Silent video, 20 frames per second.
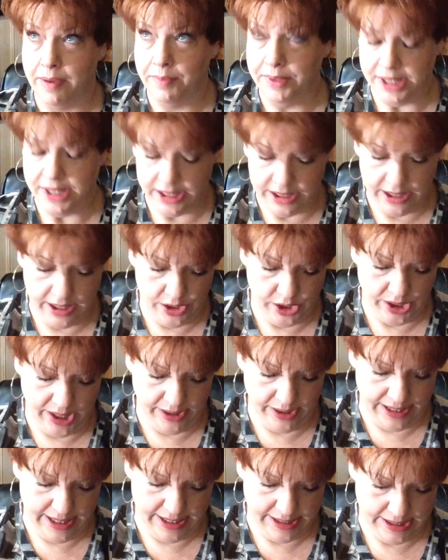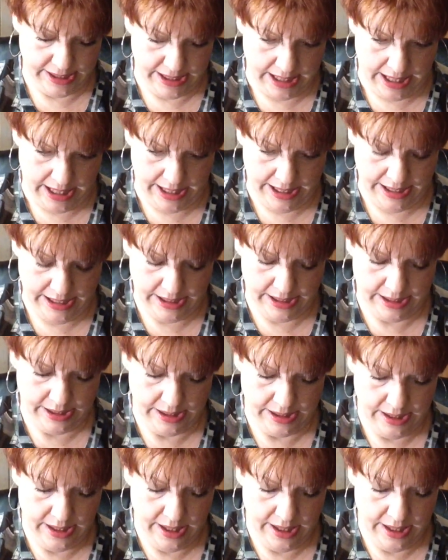with the DJ last night.